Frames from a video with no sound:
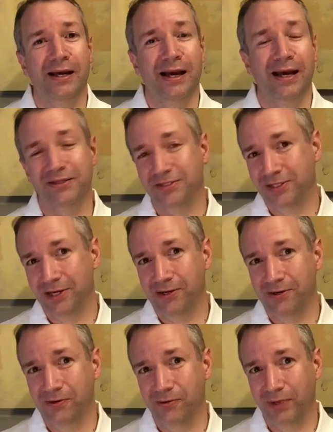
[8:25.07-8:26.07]
And
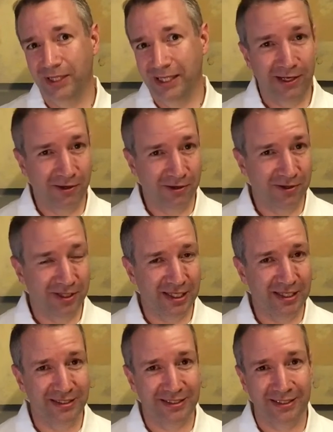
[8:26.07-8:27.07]
so when they heard
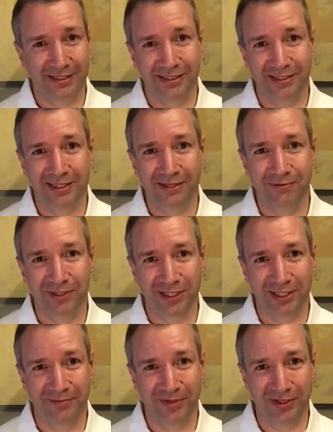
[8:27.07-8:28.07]
that Disney wasn't
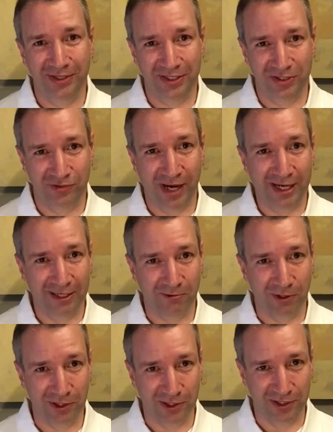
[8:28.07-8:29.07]
going to build this dragon
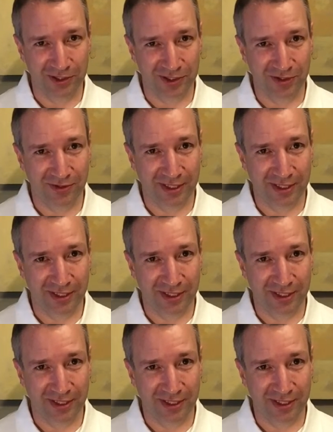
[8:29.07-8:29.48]
roller coaster,